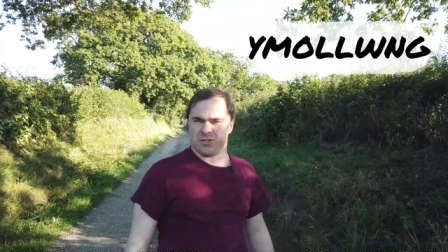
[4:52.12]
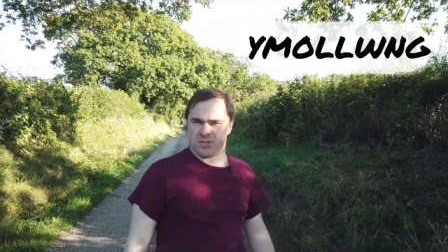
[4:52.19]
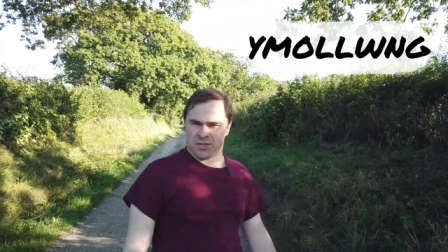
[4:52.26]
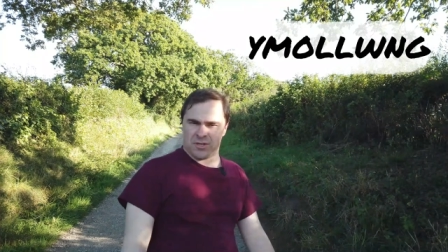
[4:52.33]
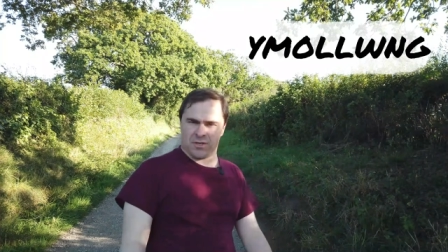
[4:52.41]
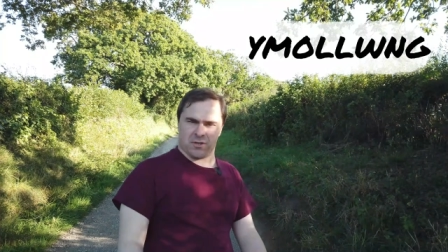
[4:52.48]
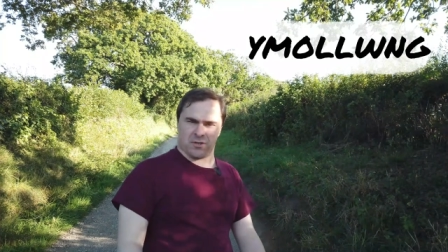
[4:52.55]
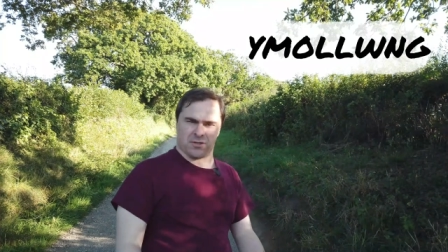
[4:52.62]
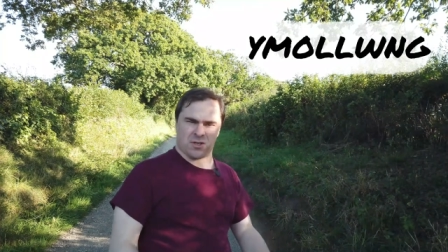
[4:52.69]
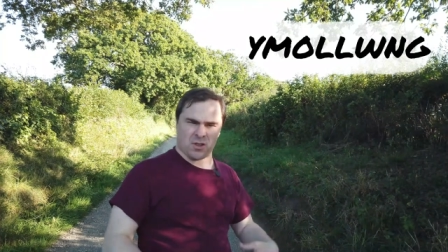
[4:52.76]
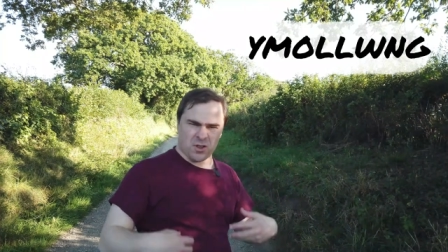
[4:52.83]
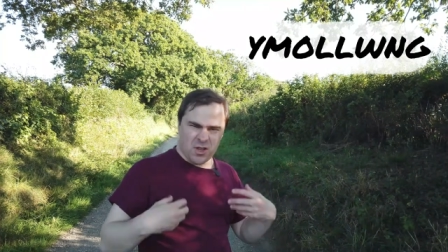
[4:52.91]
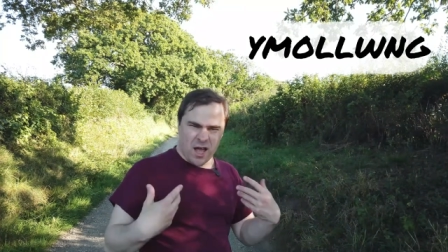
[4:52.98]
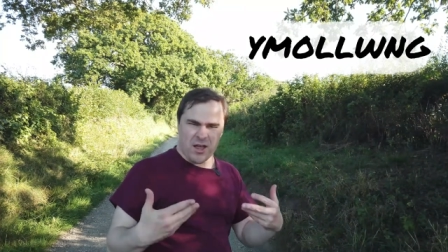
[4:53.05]
in tears,
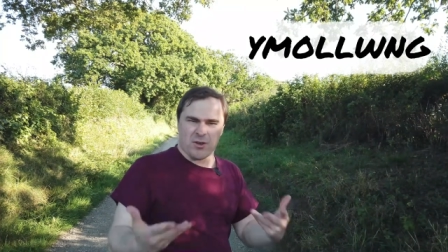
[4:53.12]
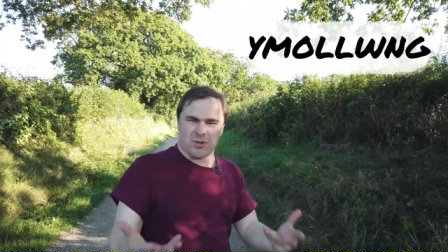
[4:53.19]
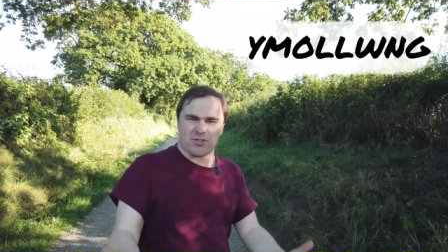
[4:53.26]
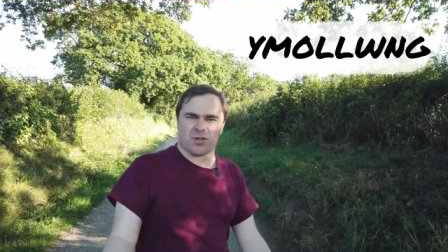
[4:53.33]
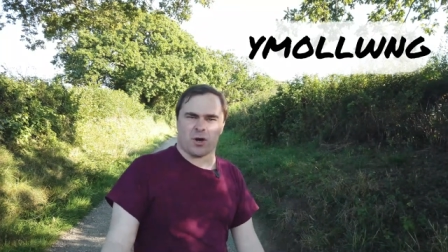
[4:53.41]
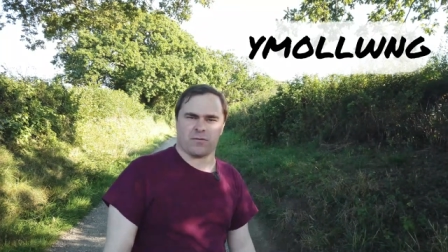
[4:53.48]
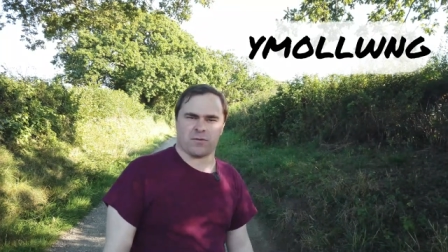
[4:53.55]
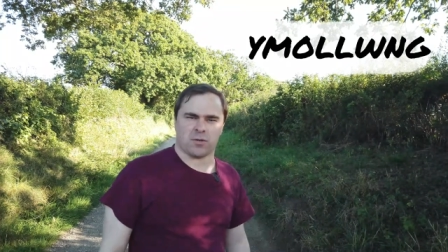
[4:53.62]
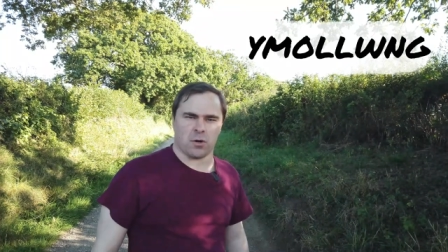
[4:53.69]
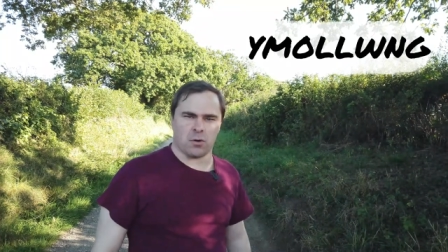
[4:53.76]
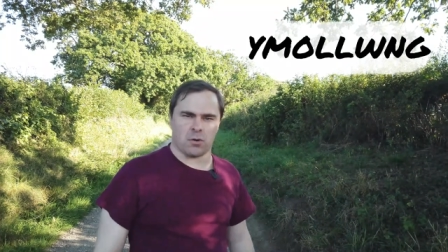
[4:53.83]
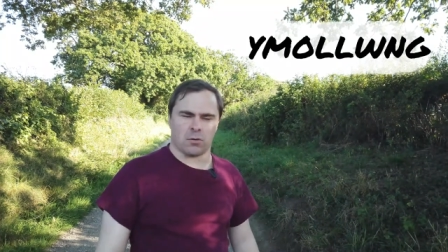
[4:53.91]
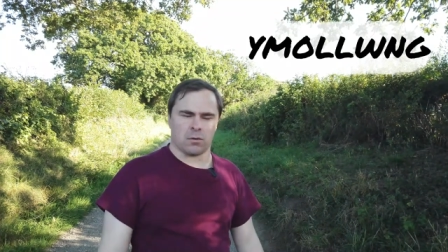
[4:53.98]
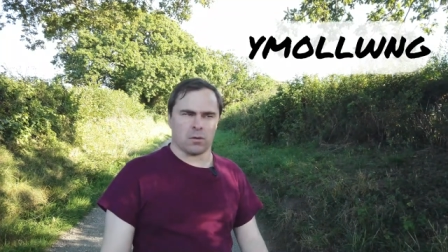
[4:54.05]
to let yourself
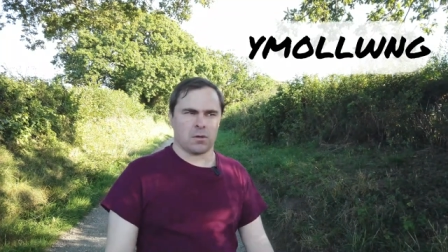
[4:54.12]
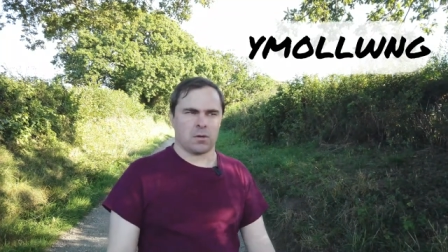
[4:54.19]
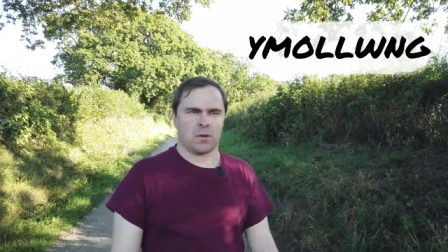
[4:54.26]
go.